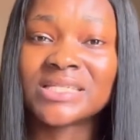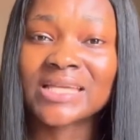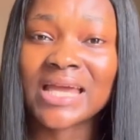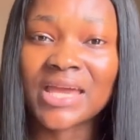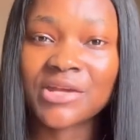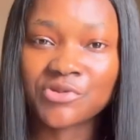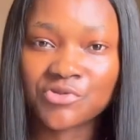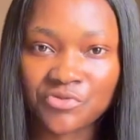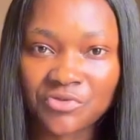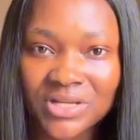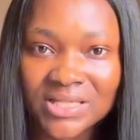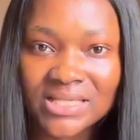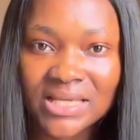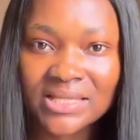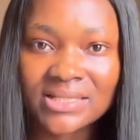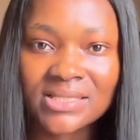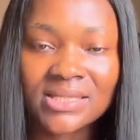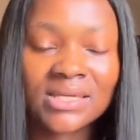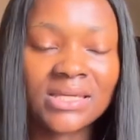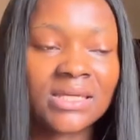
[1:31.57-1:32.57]

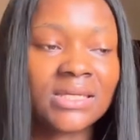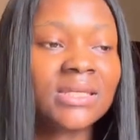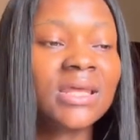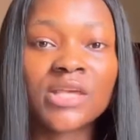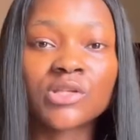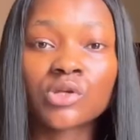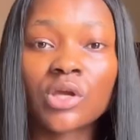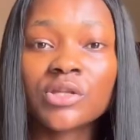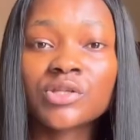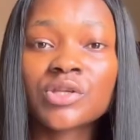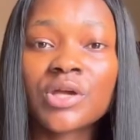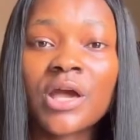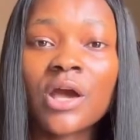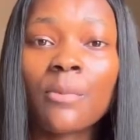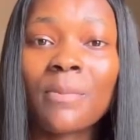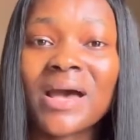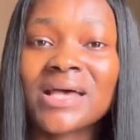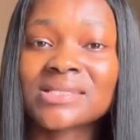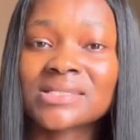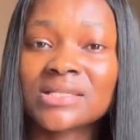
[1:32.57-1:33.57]
dehydrated skin it's going to
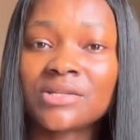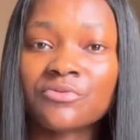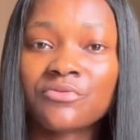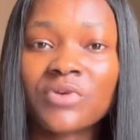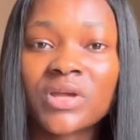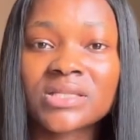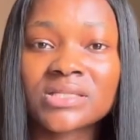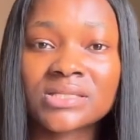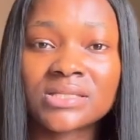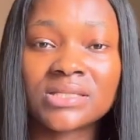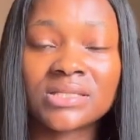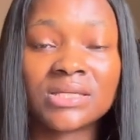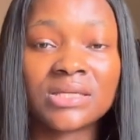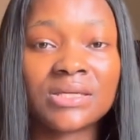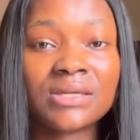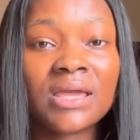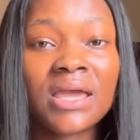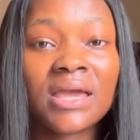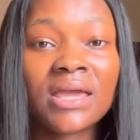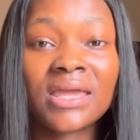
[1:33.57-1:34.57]
help accelerate
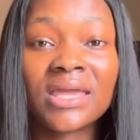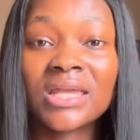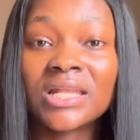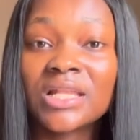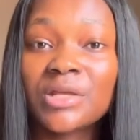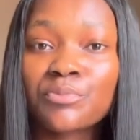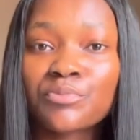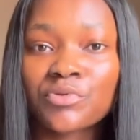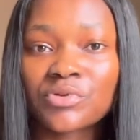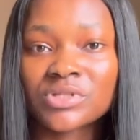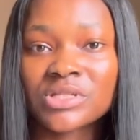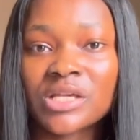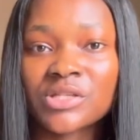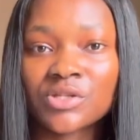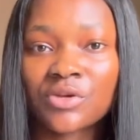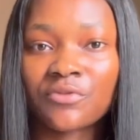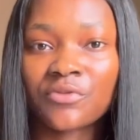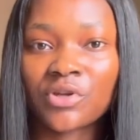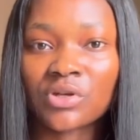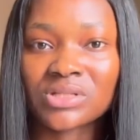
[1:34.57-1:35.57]
the healing process
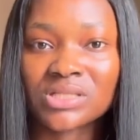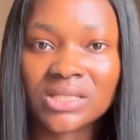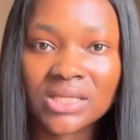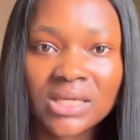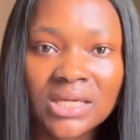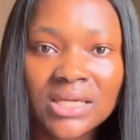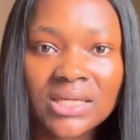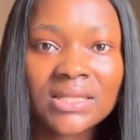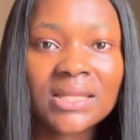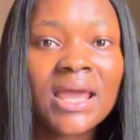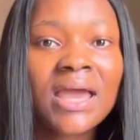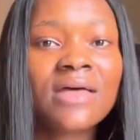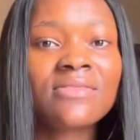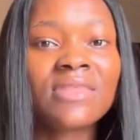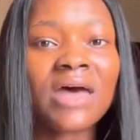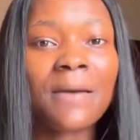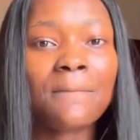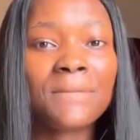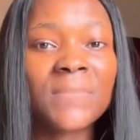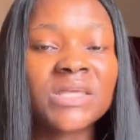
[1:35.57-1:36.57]
of your skin
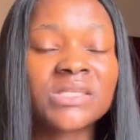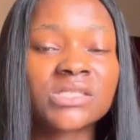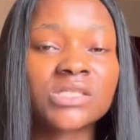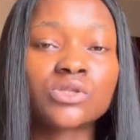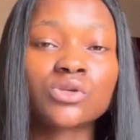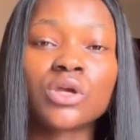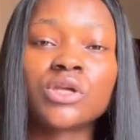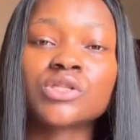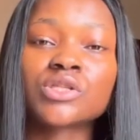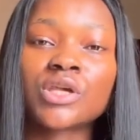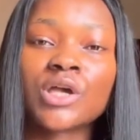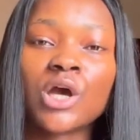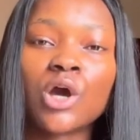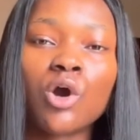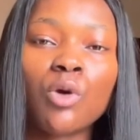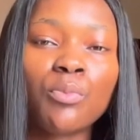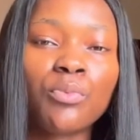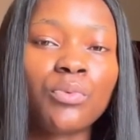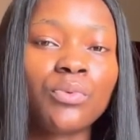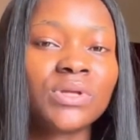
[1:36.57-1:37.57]
that means it's going to
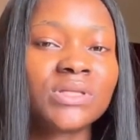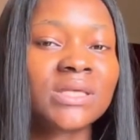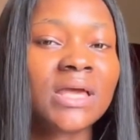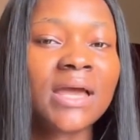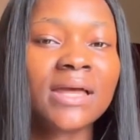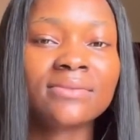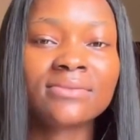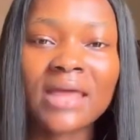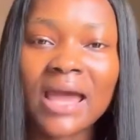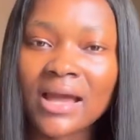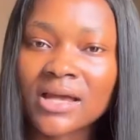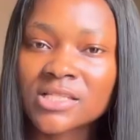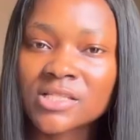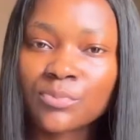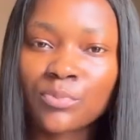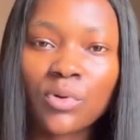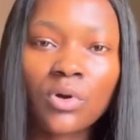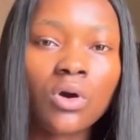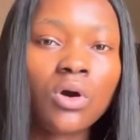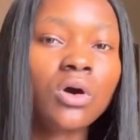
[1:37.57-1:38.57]
help with dark
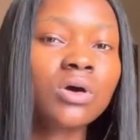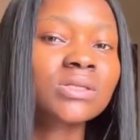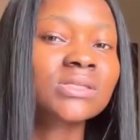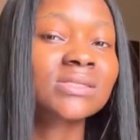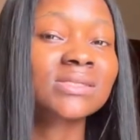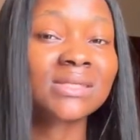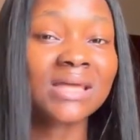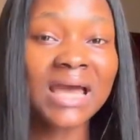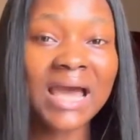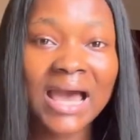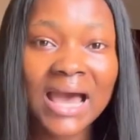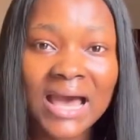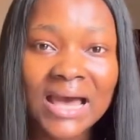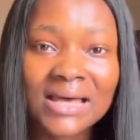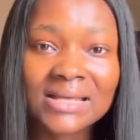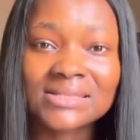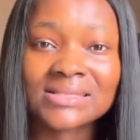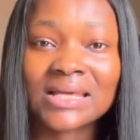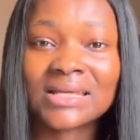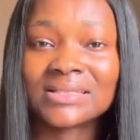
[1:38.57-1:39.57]
spots
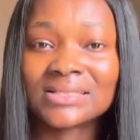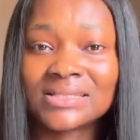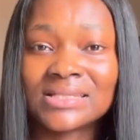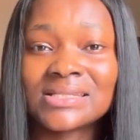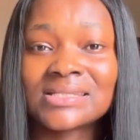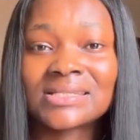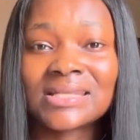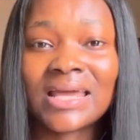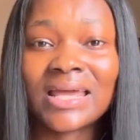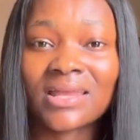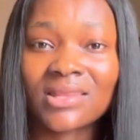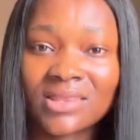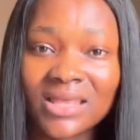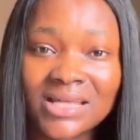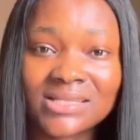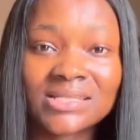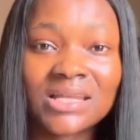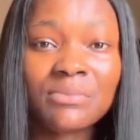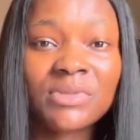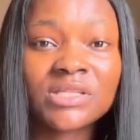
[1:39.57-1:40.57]
scars and things like
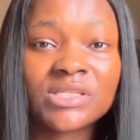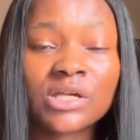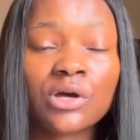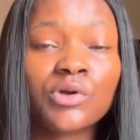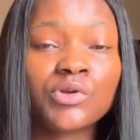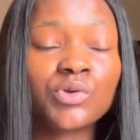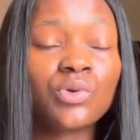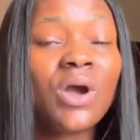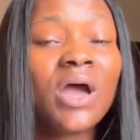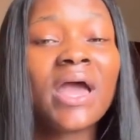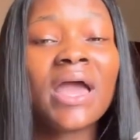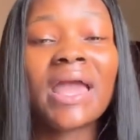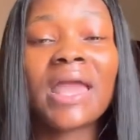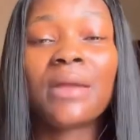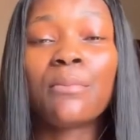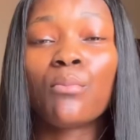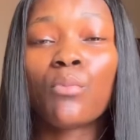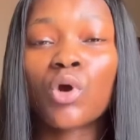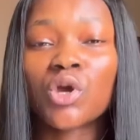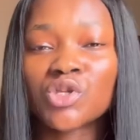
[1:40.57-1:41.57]
that let me tell you a
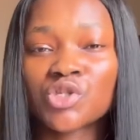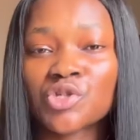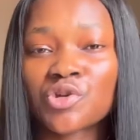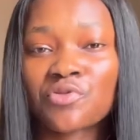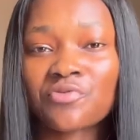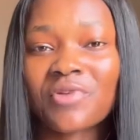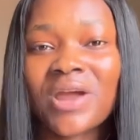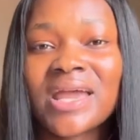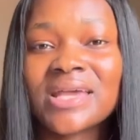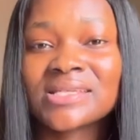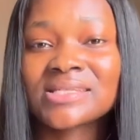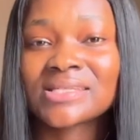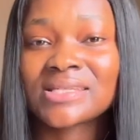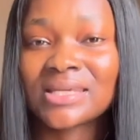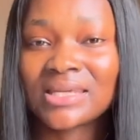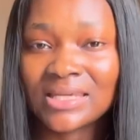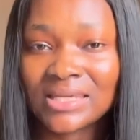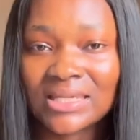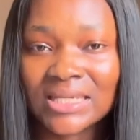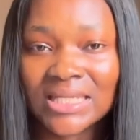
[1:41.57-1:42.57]
moisturized
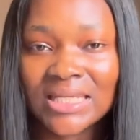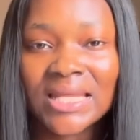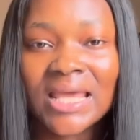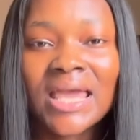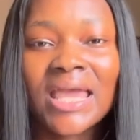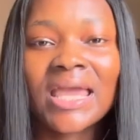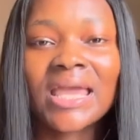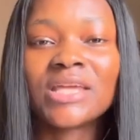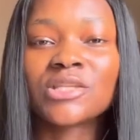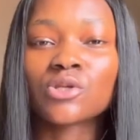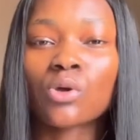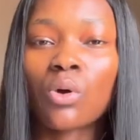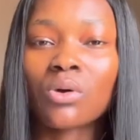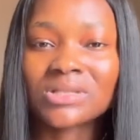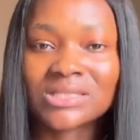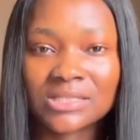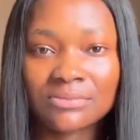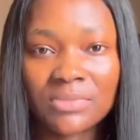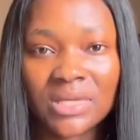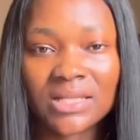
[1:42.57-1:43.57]
skin is
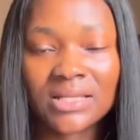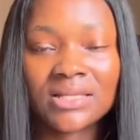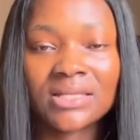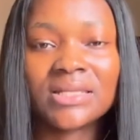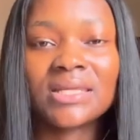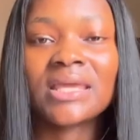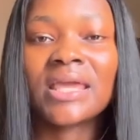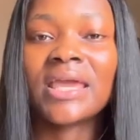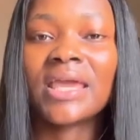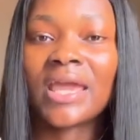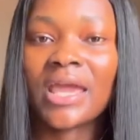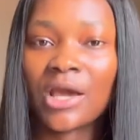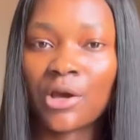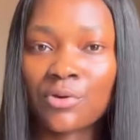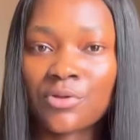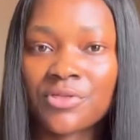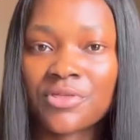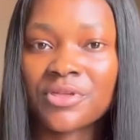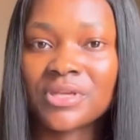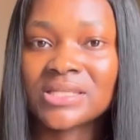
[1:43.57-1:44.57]
ultimately a
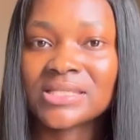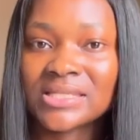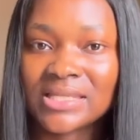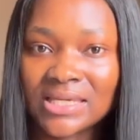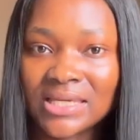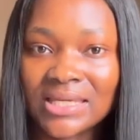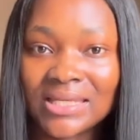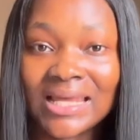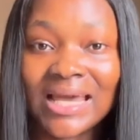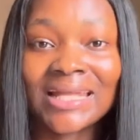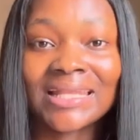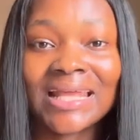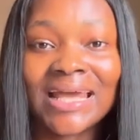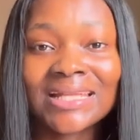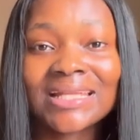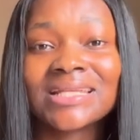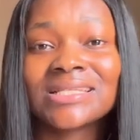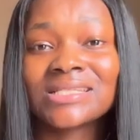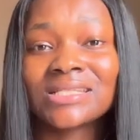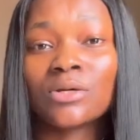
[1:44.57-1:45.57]
healthy skin and
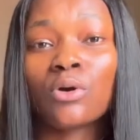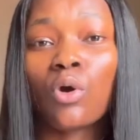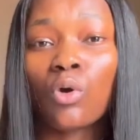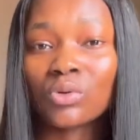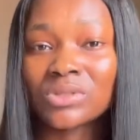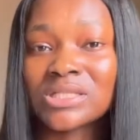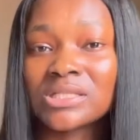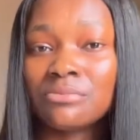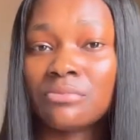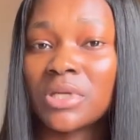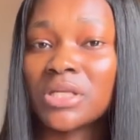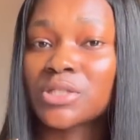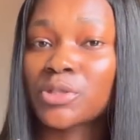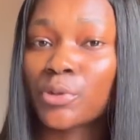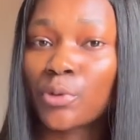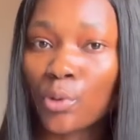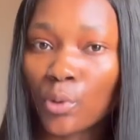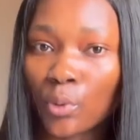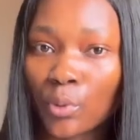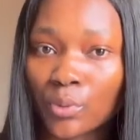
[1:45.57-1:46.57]
that is the ultimate
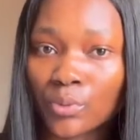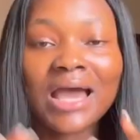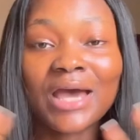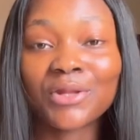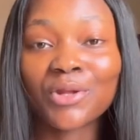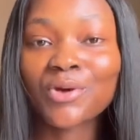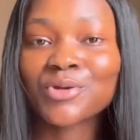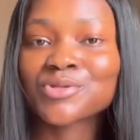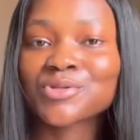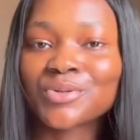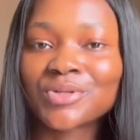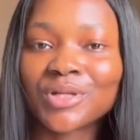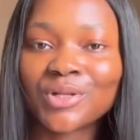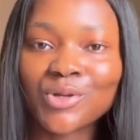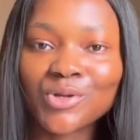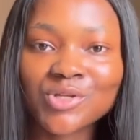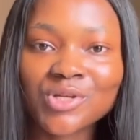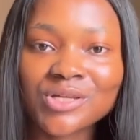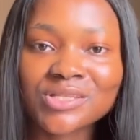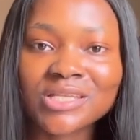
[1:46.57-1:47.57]
goal and also the
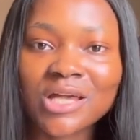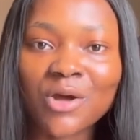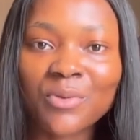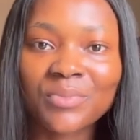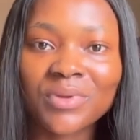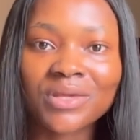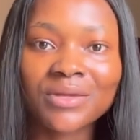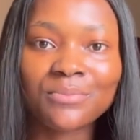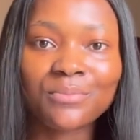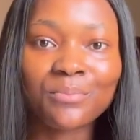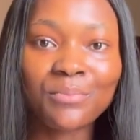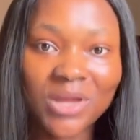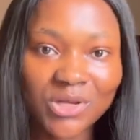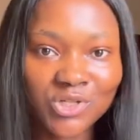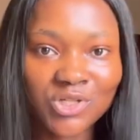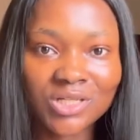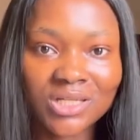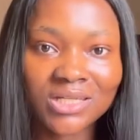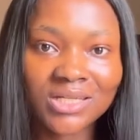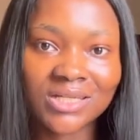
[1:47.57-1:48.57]
lotions i'll be
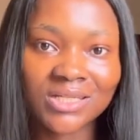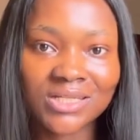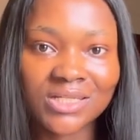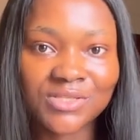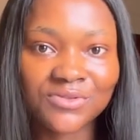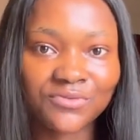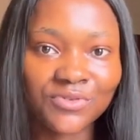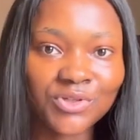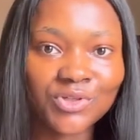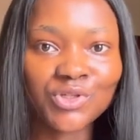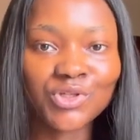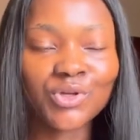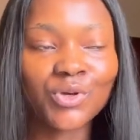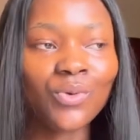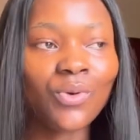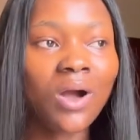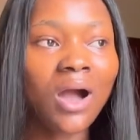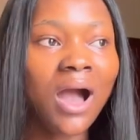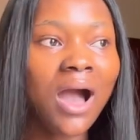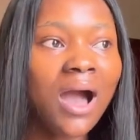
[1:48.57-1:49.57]
mentioning in this
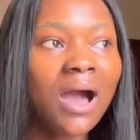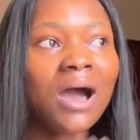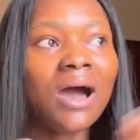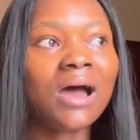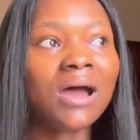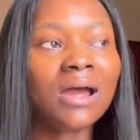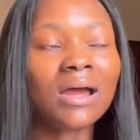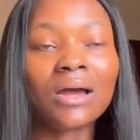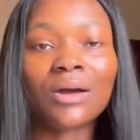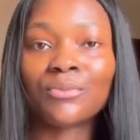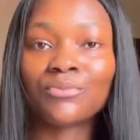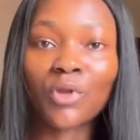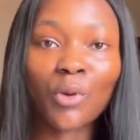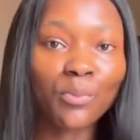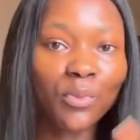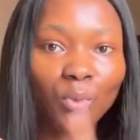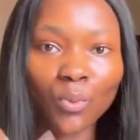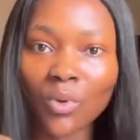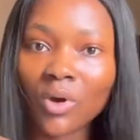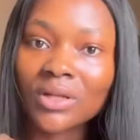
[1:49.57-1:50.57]
video are
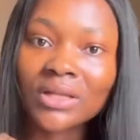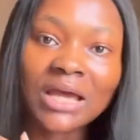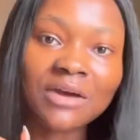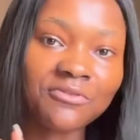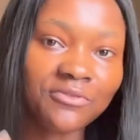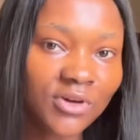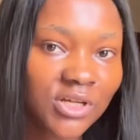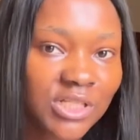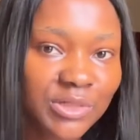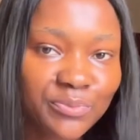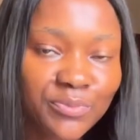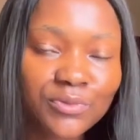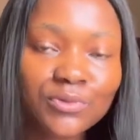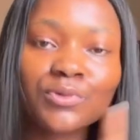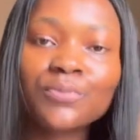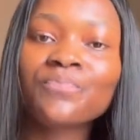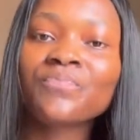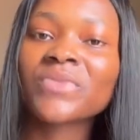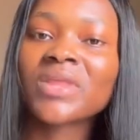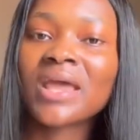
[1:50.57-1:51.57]
number one
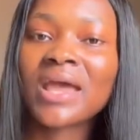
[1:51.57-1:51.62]
affordable